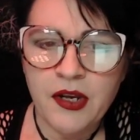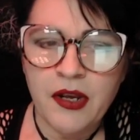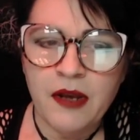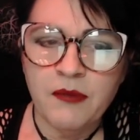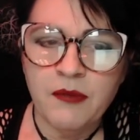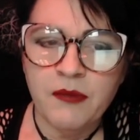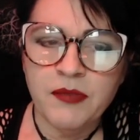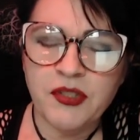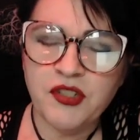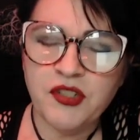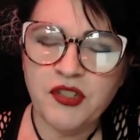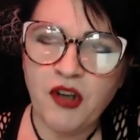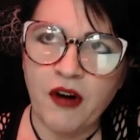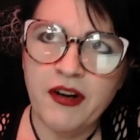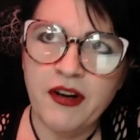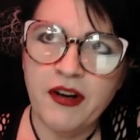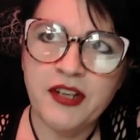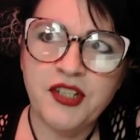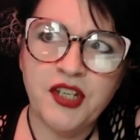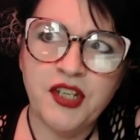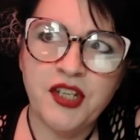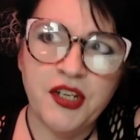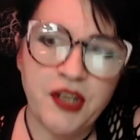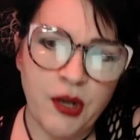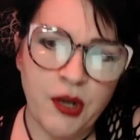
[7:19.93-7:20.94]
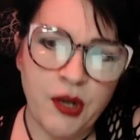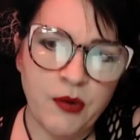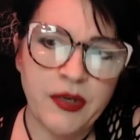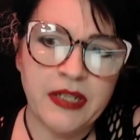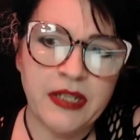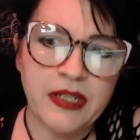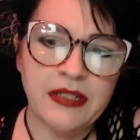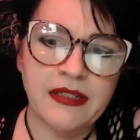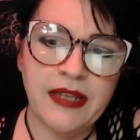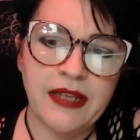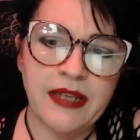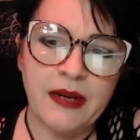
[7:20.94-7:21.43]
started to
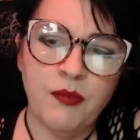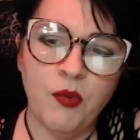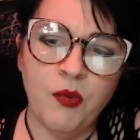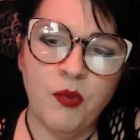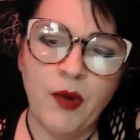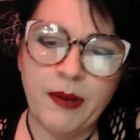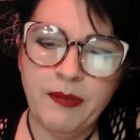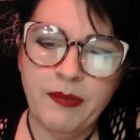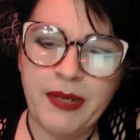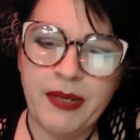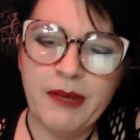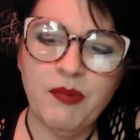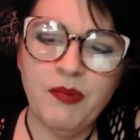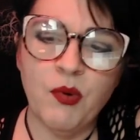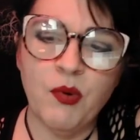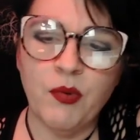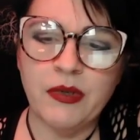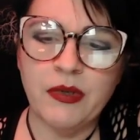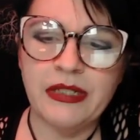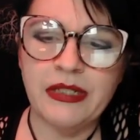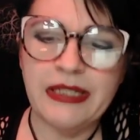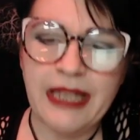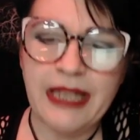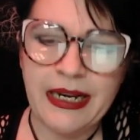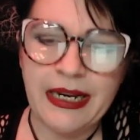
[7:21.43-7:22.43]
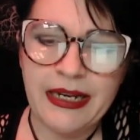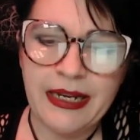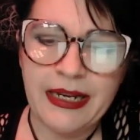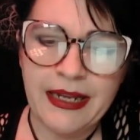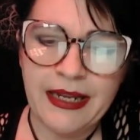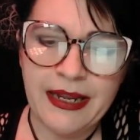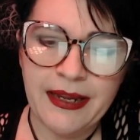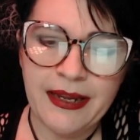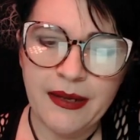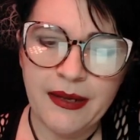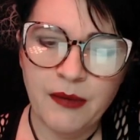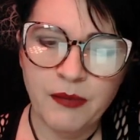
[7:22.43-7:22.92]
notice, like, when people were sending
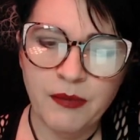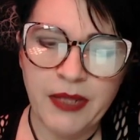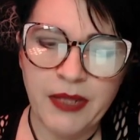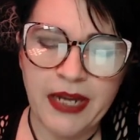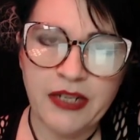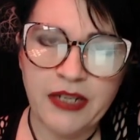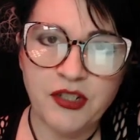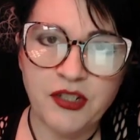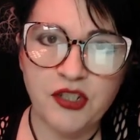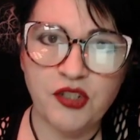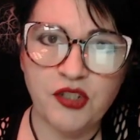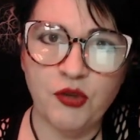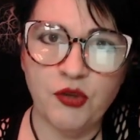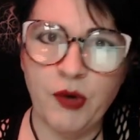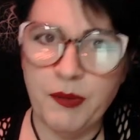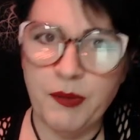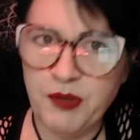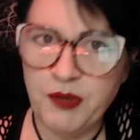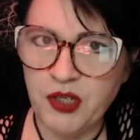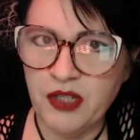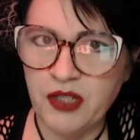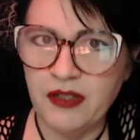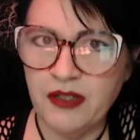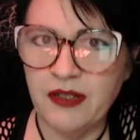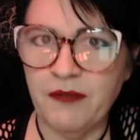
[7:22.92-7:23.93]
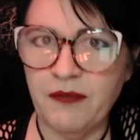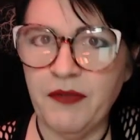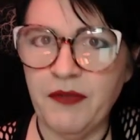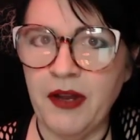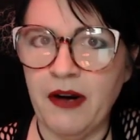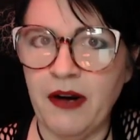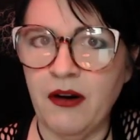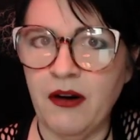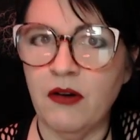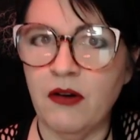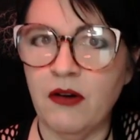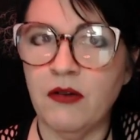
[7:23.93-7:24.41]
him, like, descriptions of
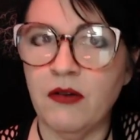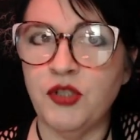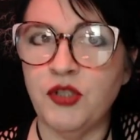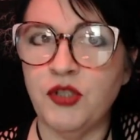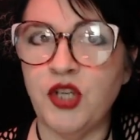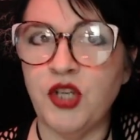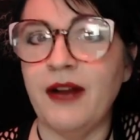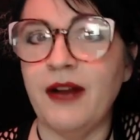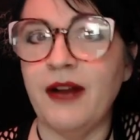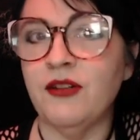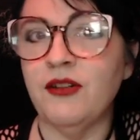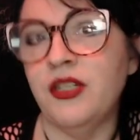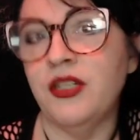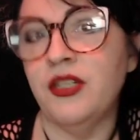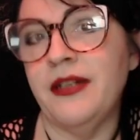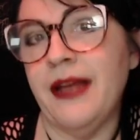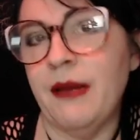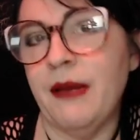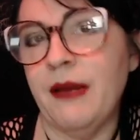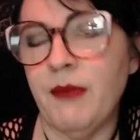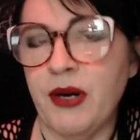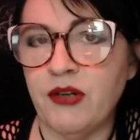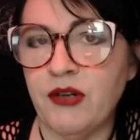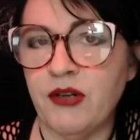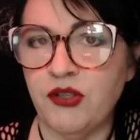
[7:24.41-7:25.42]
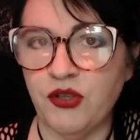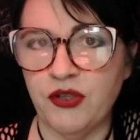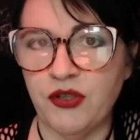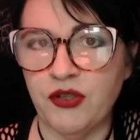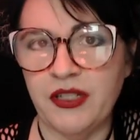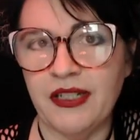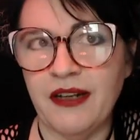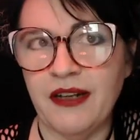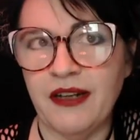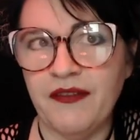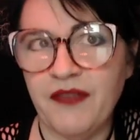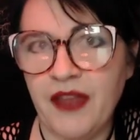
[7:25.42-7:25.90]
their childhood nightmares or
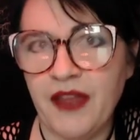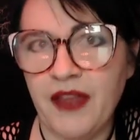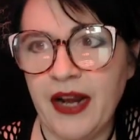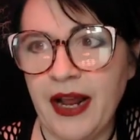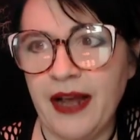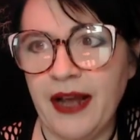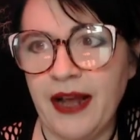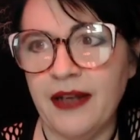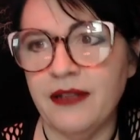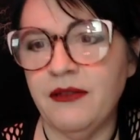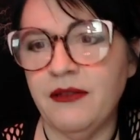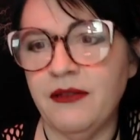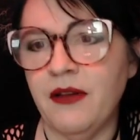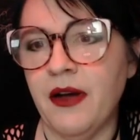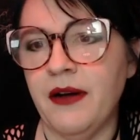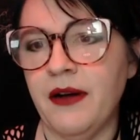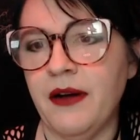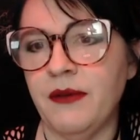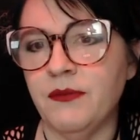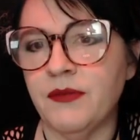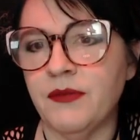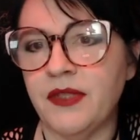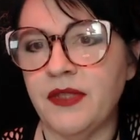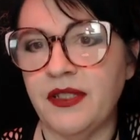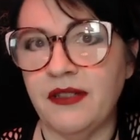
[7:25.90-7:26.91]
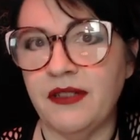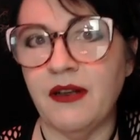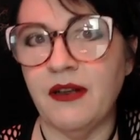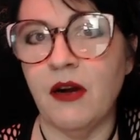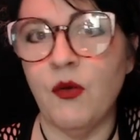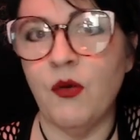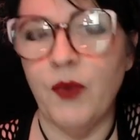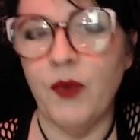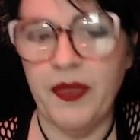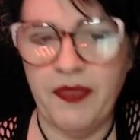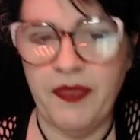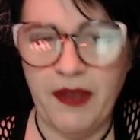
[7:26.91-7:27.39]
stuff that had
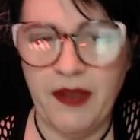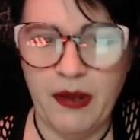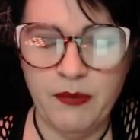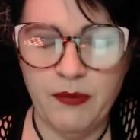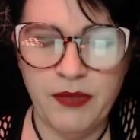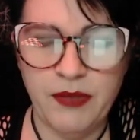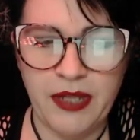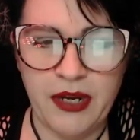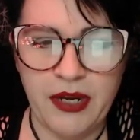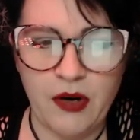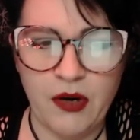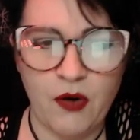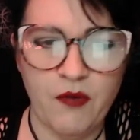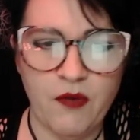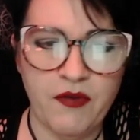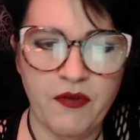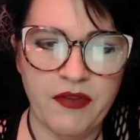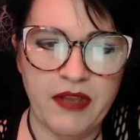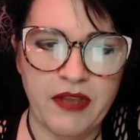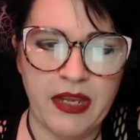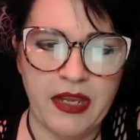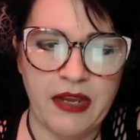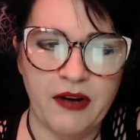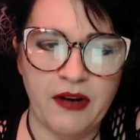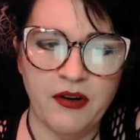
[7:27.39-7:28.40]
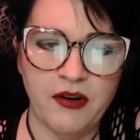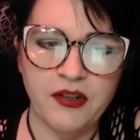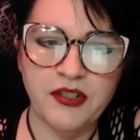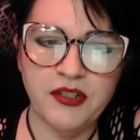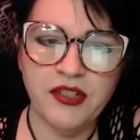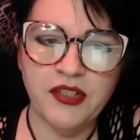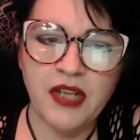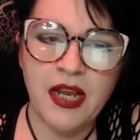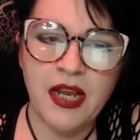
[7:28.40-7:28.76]
stuck with them, like, over the years,